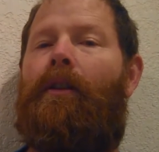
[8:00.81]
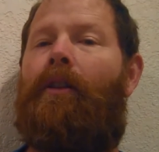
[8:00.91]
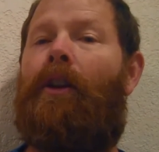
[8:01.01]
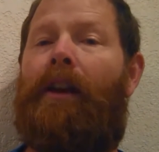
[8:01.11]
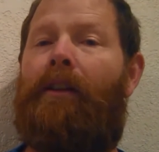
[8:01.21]

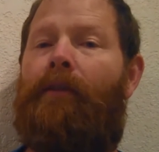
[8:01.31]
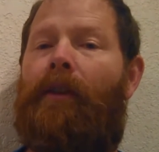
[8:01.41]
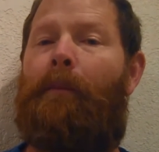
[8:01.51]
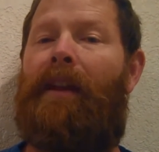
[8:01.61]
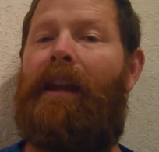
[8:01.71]
looking for
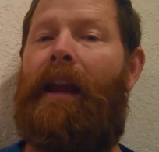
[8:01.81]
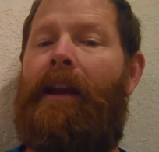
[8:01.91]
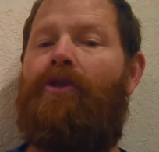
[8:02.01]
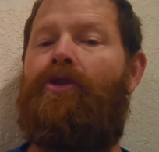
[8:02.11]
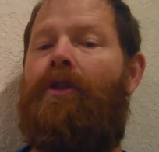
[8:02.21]
the
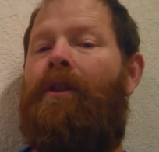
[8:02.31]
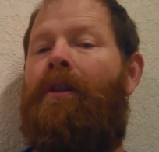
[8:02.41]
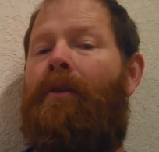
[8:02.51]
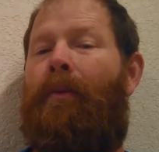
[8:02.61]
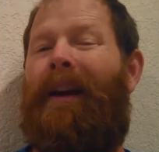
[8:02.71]
pH.
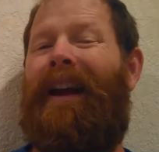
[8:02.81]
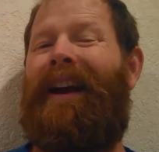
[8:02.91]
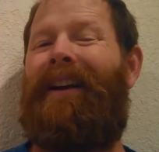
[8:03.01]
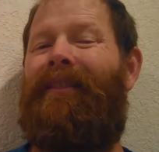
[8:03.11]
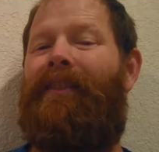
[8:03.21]
We
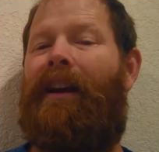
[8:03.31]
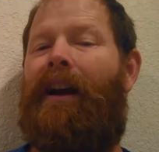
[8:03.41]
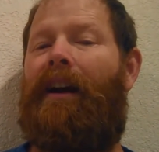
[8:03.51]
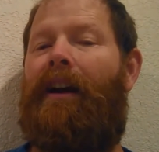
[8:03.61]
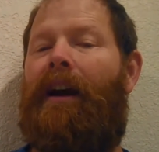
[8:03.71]
have the
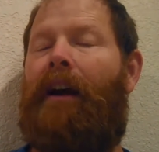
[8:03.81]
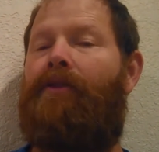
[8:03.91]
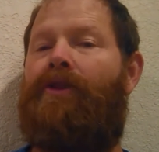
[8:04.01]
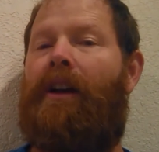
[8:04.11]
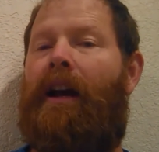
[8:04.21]

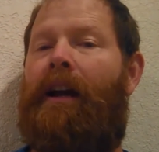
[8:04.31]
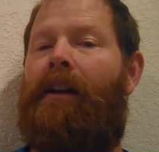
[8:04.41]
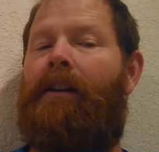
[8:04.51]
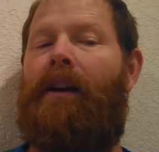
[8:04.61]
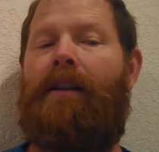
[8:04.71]
hydrogen
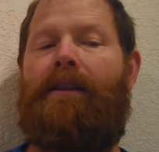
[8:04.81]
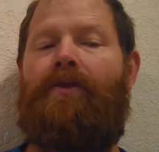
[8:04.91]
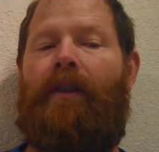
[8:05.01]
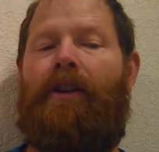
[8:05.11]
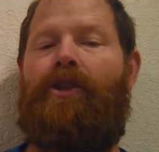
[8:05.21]
ion
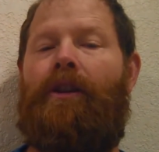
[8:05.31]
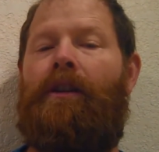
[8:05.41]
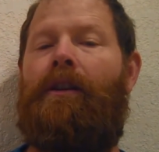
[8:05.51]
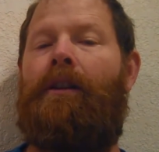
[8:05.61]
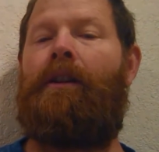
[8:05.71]

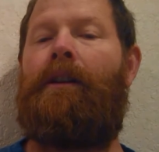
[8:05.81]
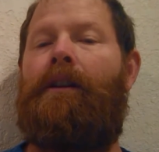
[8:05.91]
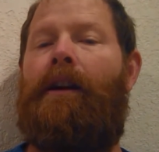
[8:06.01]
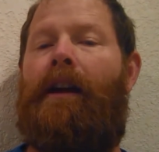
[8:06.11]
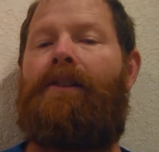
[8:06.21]
concentration,
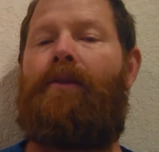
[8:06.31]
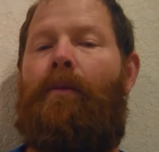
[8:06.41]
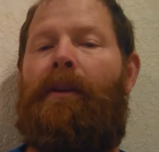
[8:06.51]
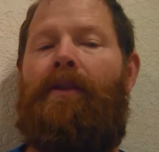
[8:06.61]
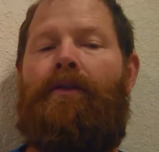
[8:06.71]
and so
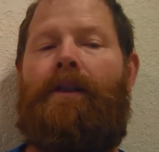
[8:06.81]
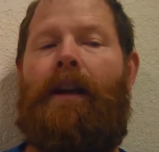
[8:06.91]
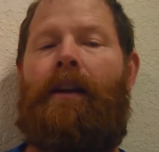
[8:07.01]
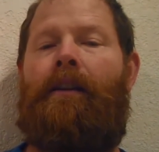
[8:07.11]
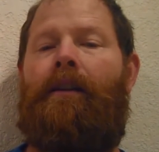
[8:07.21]
we'll be
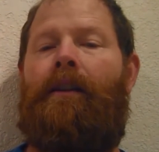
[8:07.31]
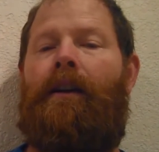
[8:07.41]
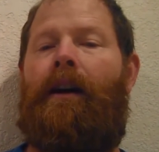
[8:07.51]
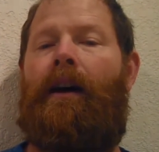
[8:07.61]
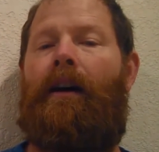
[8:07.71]
using
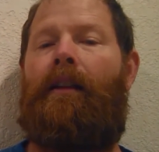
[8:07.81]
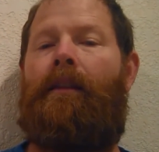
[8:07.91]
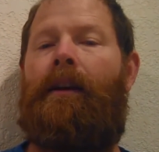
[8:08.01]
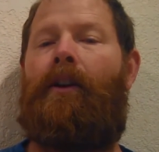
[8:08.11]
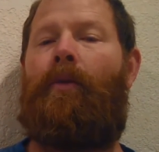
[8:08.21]

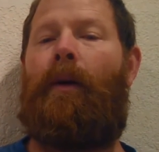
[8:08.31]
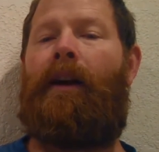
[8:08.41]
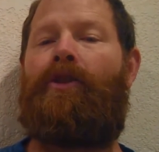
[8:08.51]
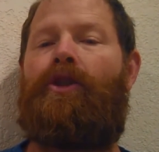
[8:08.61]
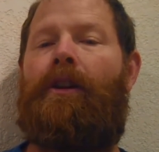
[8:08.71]
the
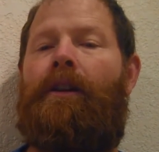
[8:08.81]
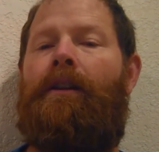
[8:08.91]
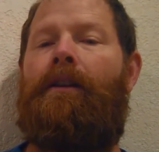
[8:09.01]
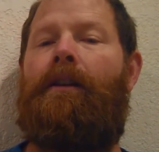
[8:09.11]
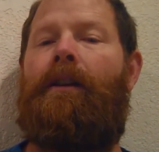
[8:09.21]
equation
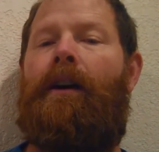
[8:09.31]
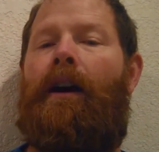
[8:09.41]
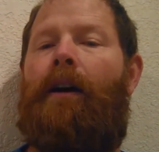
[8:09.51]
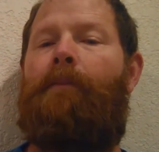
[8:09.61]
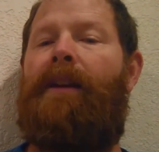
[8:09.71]

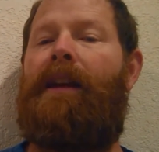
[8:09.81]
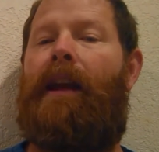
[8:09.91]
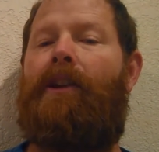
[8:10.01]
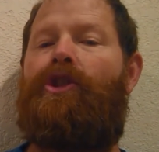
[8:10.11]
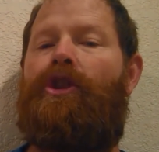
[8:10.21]

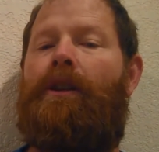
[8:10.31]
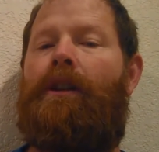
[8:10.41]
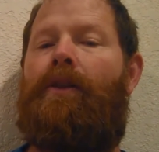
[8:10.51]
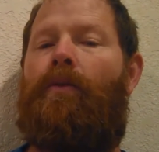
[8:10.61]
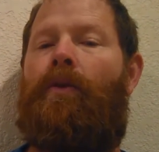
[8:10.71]
pH
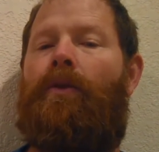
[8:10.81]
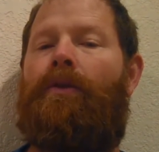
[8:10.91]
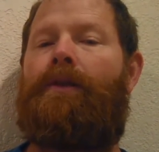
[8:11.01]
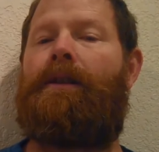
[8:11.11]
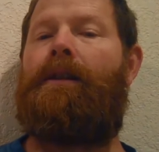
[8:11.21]

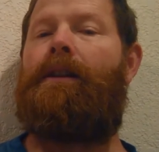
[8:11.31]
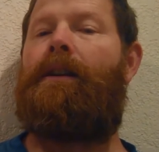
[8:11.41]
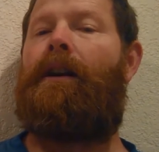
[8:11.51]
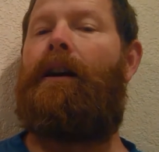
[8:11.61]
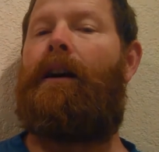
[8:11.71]
equals
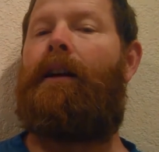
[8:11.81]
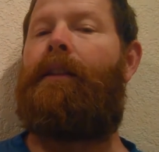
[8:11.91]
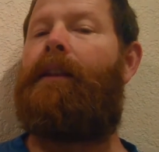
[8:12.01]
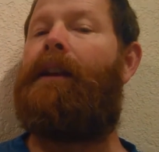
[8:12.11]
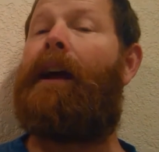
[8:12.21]

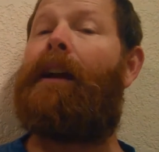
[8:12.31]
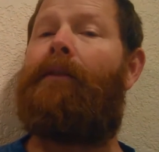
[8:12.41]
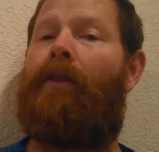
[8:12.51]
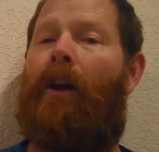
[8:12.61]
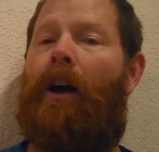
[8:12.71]
the
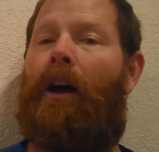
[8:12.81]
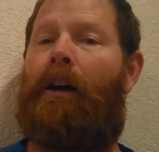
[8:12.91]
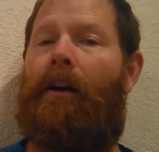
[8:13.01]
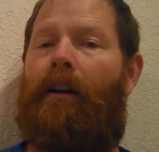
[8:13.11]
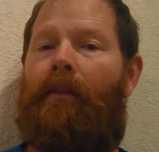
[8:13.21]
negative
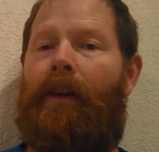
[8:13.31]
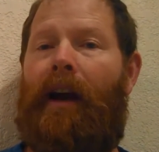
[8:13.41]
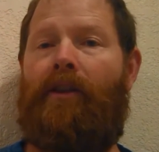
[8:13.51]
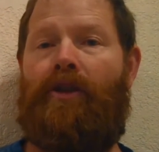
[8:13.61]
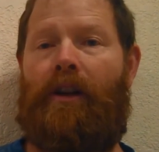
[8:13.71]
log of the
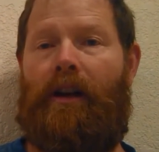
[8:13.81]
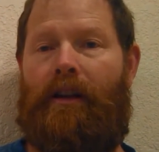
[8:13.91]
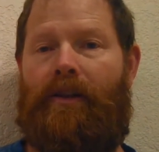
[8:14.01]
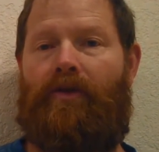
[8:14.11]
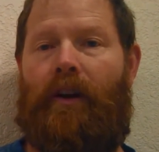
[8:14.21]
hydrogen
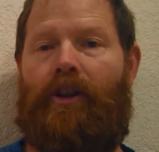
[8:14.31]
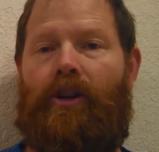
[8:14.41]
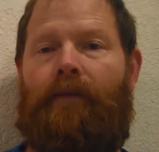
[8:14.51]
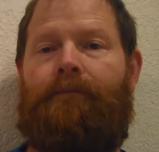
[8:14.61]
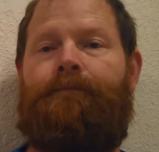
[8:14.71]

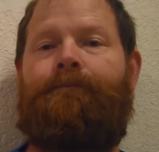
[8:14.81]
concentration.